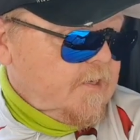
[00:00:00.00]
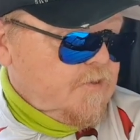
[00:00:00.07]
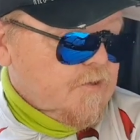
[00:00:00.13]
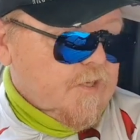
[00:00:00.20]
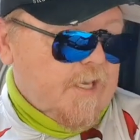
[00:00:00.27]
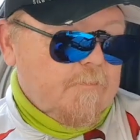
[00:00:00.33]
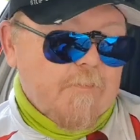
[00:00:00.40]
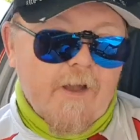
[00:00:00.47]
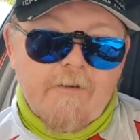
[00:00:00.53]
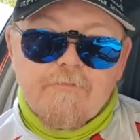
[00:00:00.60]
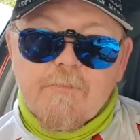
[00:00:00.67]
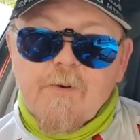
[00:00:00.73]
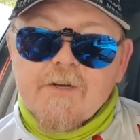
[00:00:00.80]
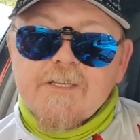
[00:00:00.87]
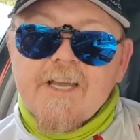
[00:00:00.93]
just keep
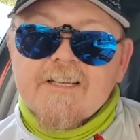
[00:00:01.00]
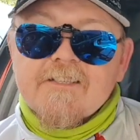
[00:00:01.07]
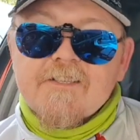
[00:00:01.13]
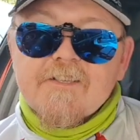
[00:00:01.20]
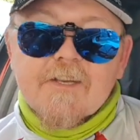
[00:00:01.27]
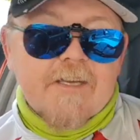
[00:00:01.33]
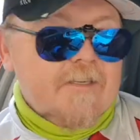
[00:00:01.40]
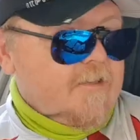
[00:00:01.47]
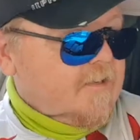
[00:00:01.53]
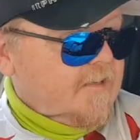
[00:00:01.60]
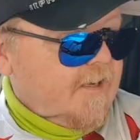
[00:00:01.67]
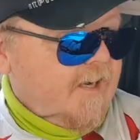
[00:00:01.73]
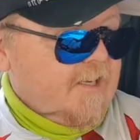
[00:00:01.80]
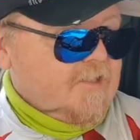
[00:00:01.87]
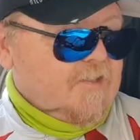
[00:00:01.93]
everybody entertained,
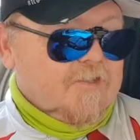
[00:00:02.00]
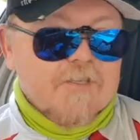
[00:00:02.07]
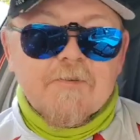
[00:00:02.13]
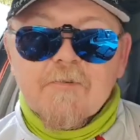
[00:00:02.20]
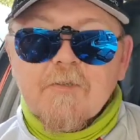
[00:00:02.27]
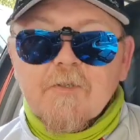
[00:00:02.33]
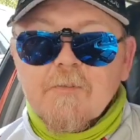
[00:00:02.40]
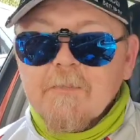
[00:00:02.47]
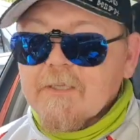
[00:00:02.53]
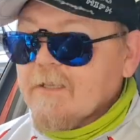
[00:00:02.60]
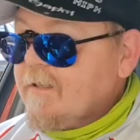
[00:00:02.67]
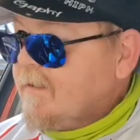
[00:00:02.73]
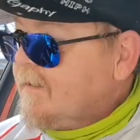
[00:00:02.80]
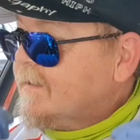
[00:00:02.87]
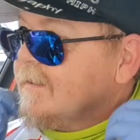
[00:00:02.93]
as I do normally.
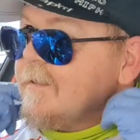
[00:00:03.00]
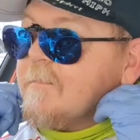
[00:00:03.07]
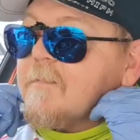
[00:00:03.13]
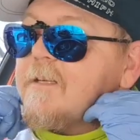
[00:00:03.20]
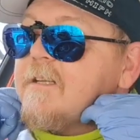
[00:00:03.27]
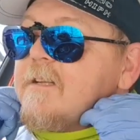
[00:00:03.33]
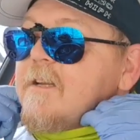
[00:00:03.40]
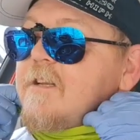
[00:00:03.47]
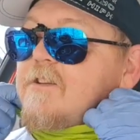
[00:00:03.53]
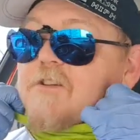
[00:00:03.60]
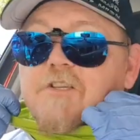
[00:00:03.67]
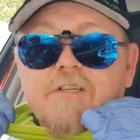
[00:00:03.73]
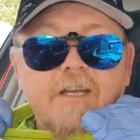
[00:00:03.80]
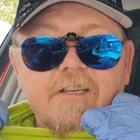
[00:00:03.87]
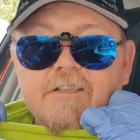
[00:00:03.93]
You know what I mean?
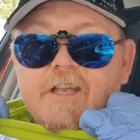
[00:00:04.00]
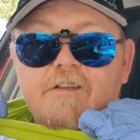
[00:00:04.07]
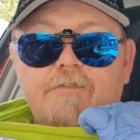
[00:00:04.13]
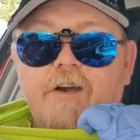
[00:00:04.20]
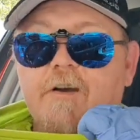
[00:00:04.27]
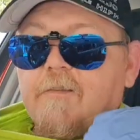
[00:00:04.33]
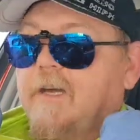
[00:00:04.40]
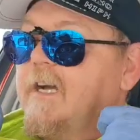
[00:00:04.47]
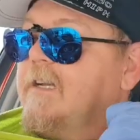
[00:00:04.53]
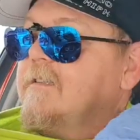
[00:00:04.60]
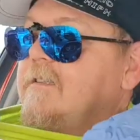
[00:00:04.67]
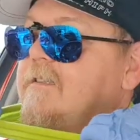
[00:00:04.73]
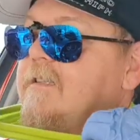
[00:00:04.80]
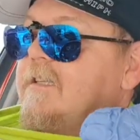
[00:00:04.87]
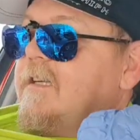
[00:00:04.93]
Just stay safe out there,
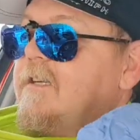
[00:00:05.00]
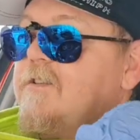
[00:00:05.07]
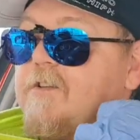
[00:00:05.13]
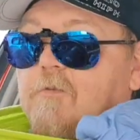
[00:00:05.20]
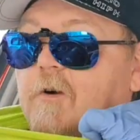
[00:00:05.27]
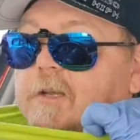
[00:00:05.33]
and do